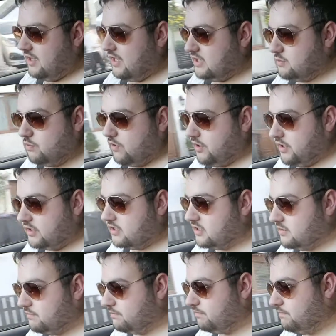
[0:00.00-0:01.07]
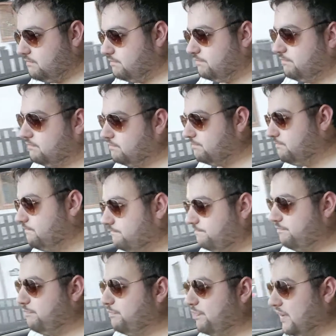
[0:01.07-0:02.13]
in this works
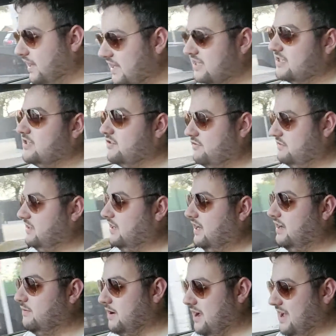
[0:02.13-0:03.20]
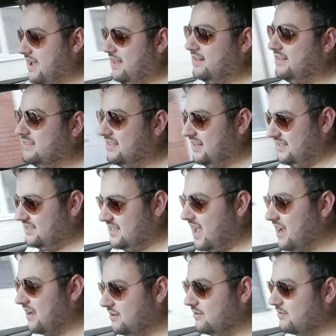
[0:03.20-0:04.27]
blisteringly well. It's
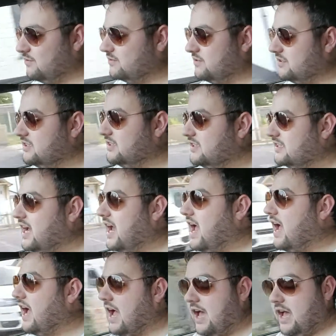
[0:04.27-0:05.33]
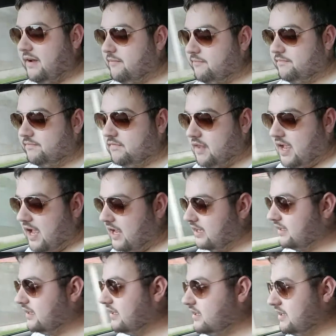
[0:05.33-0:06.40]
that cold,
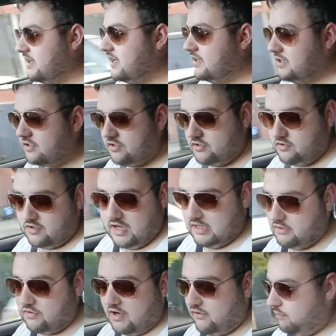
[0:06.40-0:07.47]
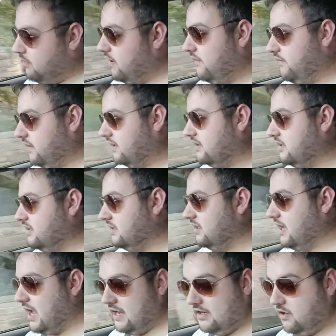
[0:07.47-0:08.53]
and it drives perfect.
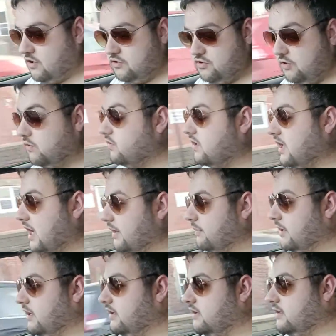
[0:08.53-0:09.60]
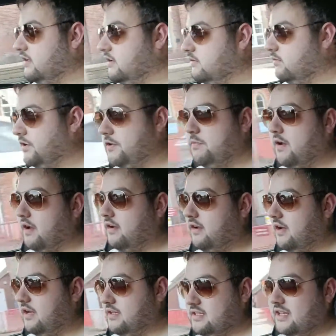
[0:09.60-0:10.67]
And you've got dual climate, which
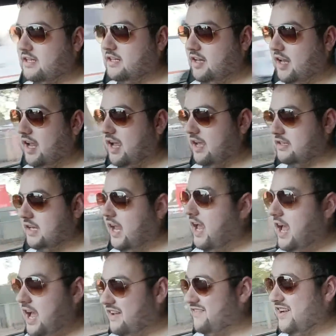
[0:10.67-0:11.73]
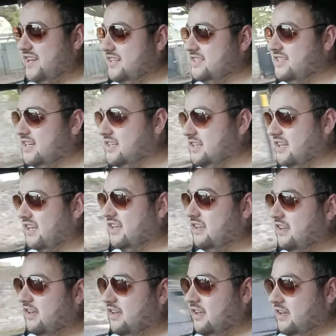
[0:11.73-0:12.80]
my Insignia has, and my Insignia